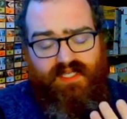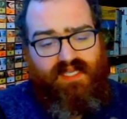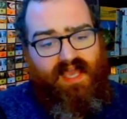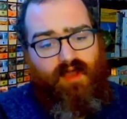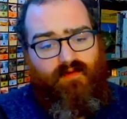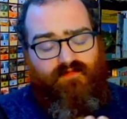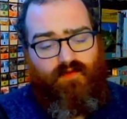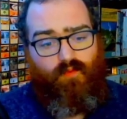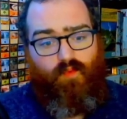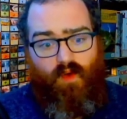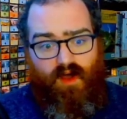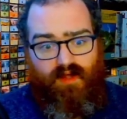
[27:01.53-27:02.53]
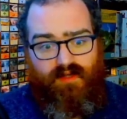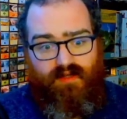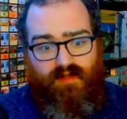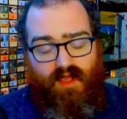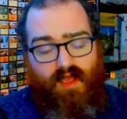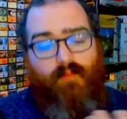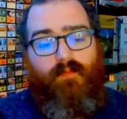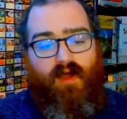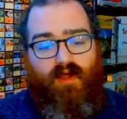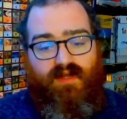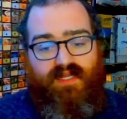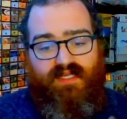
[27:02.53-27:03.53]
count for one
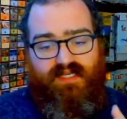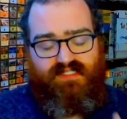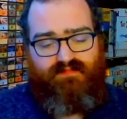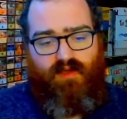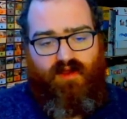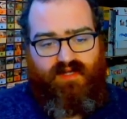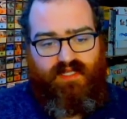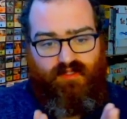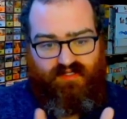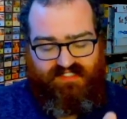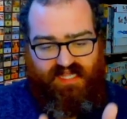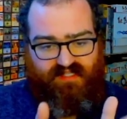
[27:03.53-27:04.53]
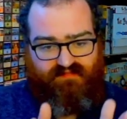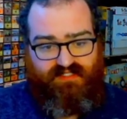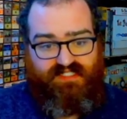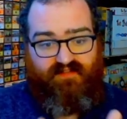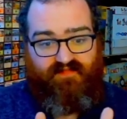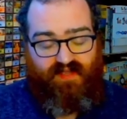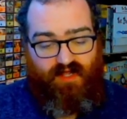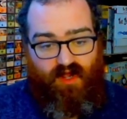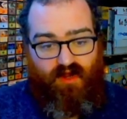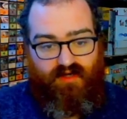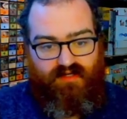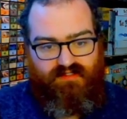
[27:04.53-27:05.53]
party because party looks at specific
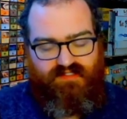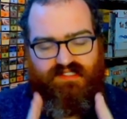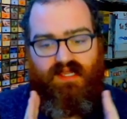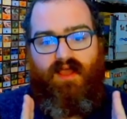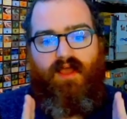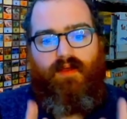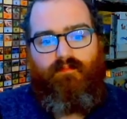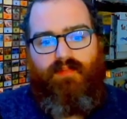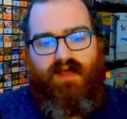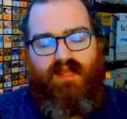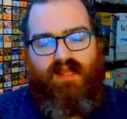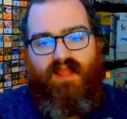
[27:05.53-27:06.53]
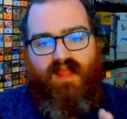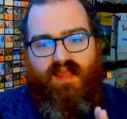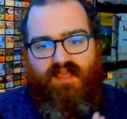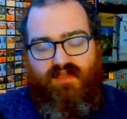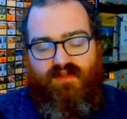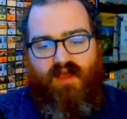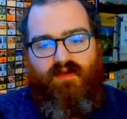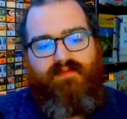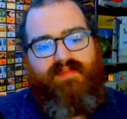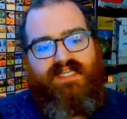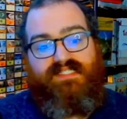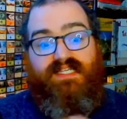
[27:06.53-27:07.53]
cards, but it
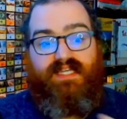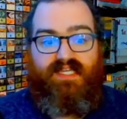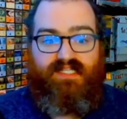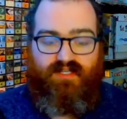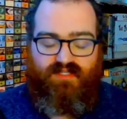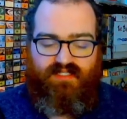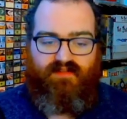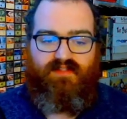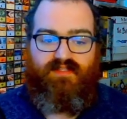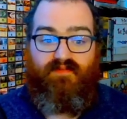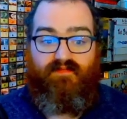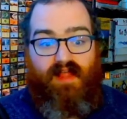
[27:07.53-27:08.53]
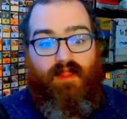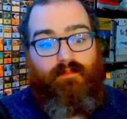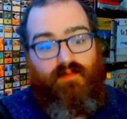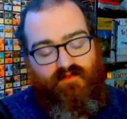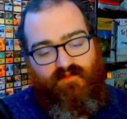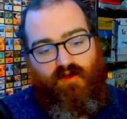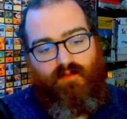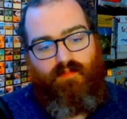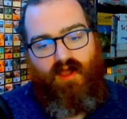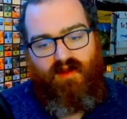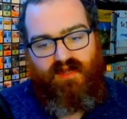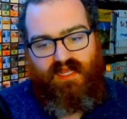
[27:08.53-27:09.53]
makes it easier to develop a full
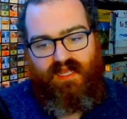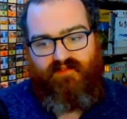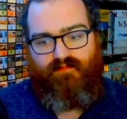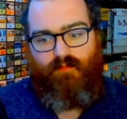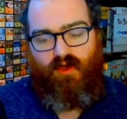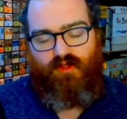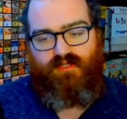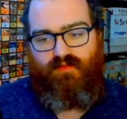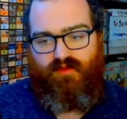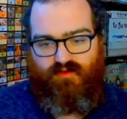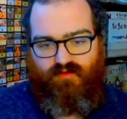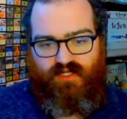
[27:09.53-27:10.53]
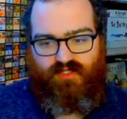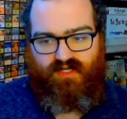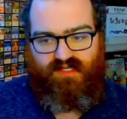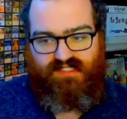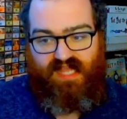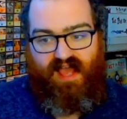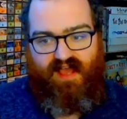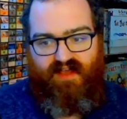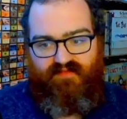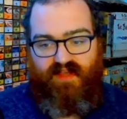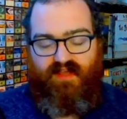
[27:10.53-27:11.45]
party if multiple creatures have,